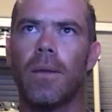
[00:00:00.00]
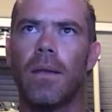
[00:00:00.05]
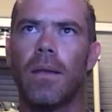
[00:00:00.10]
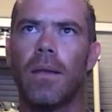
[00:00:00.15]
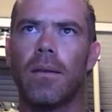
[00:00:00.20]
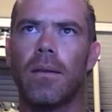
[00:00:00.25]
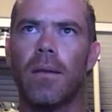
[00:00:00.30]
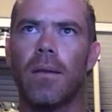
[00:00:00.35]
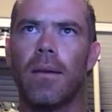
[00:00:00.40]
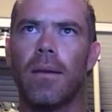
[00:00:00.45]

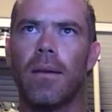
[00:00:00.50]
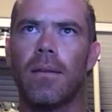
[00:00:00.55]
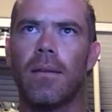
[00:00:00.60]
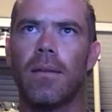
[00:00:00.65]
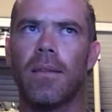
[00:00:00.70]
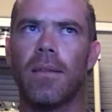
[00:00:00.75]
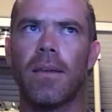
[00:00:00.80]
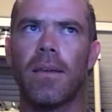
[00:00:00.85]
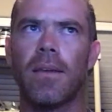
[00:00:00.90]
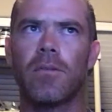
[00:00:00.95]

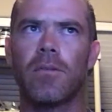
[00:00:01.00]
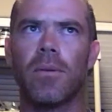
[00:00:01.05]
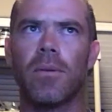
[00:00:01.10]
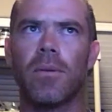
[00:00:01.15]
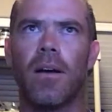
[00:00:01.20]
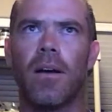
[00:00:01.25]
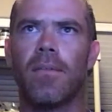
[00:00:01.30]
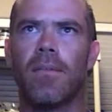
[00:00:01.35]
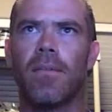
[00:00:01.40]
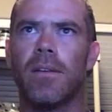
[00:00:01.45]
and things would
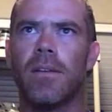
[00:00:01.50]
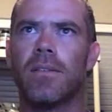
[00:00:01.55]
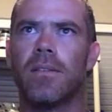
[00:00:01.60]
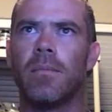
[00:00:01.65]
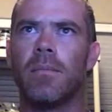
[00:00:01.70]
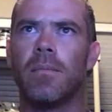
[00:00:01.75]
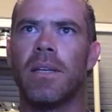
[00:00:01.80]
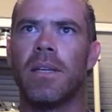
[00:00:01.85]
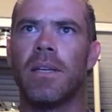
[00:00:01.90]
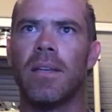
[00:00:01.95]

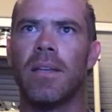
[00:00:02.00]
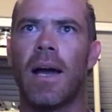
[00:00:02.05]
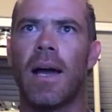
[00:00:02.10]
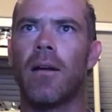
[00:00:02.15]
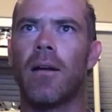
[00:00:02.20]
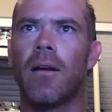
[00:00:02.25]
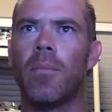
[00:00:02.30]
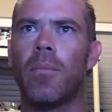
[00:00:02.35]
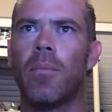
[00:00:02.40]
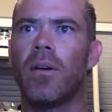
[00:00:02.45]
obviously be
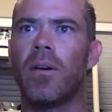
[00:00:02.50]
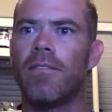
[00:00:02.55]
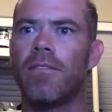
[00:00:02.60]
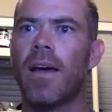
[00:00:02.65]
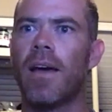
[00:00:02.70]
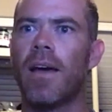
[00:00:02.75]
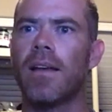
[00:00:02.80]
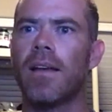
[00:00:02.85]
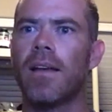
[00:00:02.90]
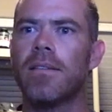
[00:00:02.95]
dire pretty
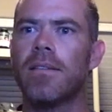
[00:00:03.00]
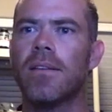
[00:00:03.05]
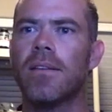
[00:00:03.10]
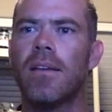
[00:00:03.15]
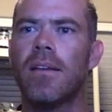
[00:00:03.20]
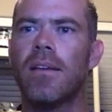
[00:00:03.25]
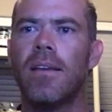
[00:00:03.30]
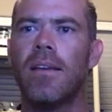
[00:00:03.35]
fast.